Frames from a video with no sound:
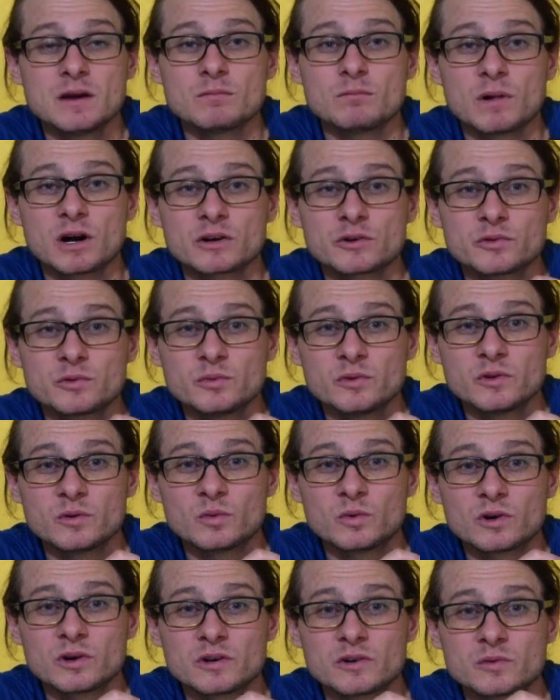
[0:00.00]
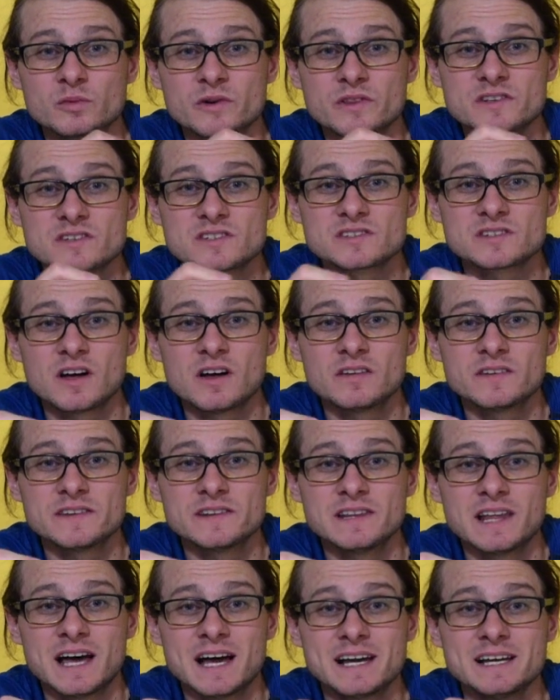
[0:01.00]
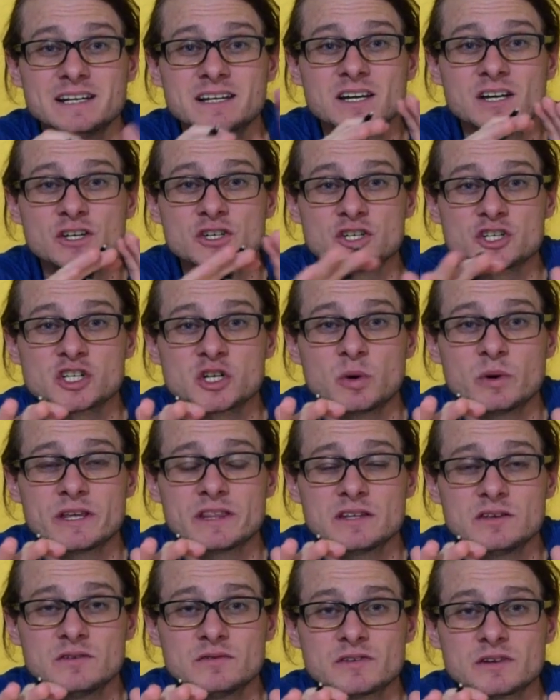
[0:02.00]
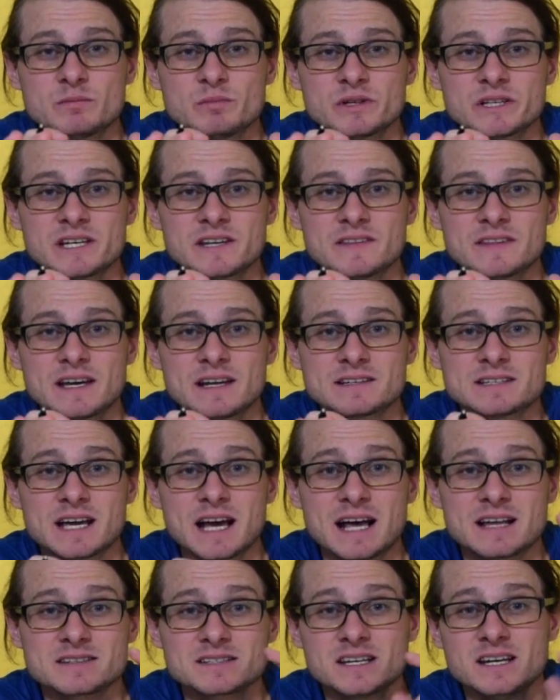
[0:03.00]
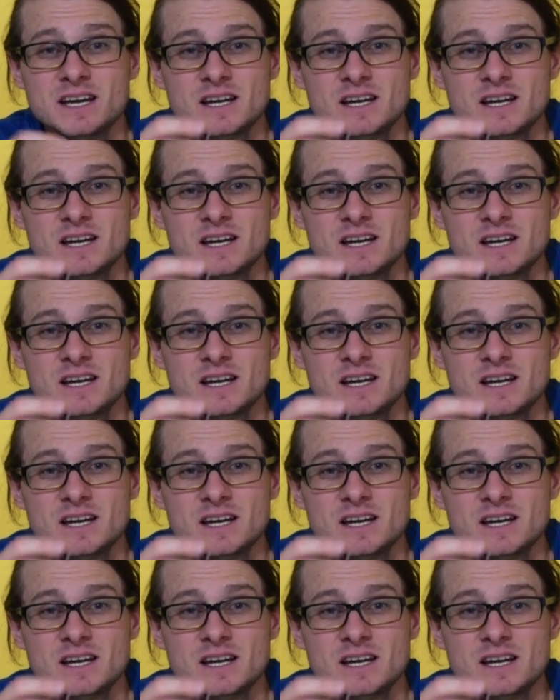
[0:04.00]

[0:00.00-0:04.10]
mark through the word with a solid line showing that you've completed that task.